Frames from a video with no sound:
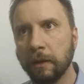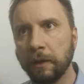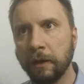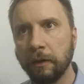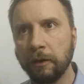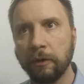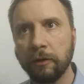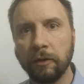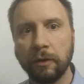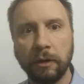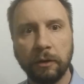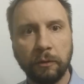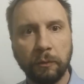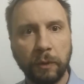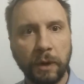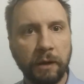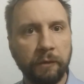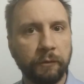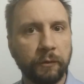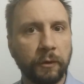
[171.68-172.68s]

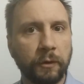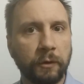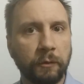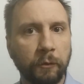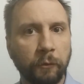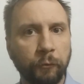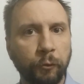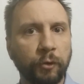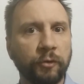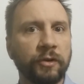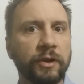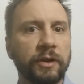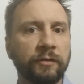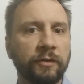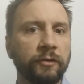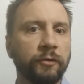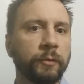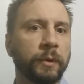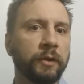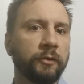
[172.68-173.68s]
we have a fortunate
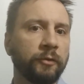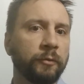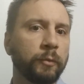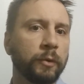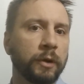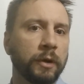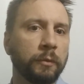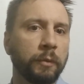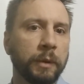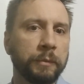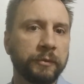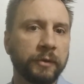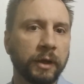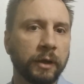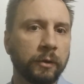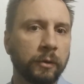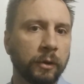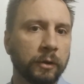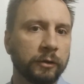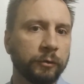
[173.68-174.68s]
situation where a
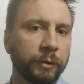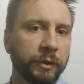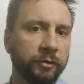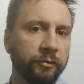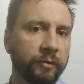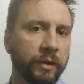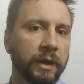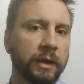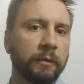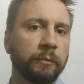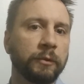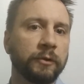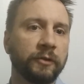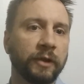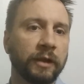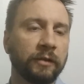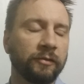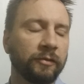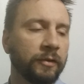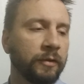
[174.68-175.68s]
website called Twistrate, which
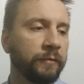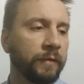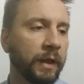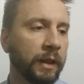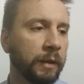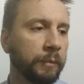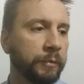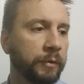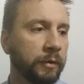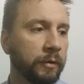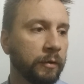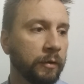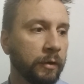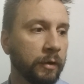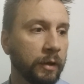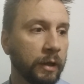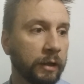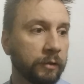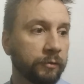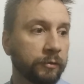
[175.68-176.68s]
has developed
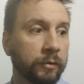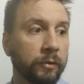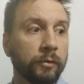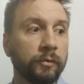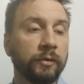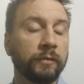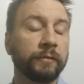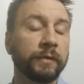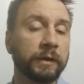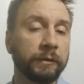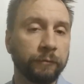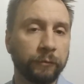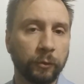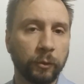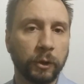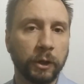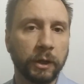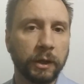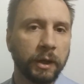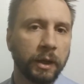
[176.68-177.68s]
exclusively
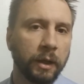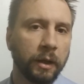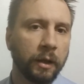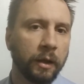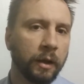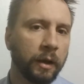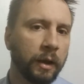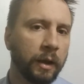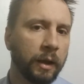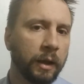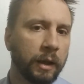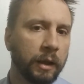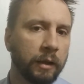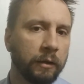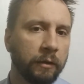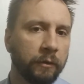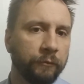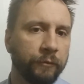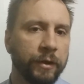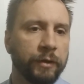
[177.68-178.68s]
for
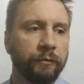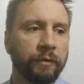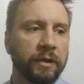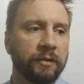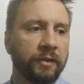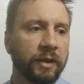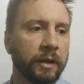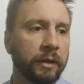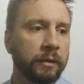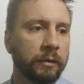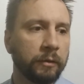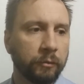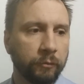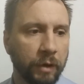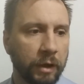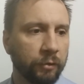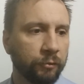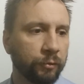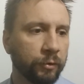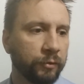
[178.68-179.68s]
fundraising,
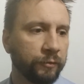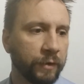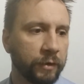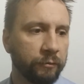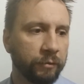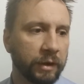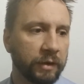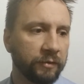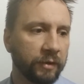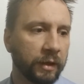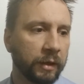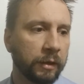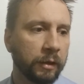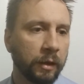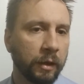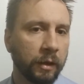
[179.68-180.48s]
crowdsource fundraising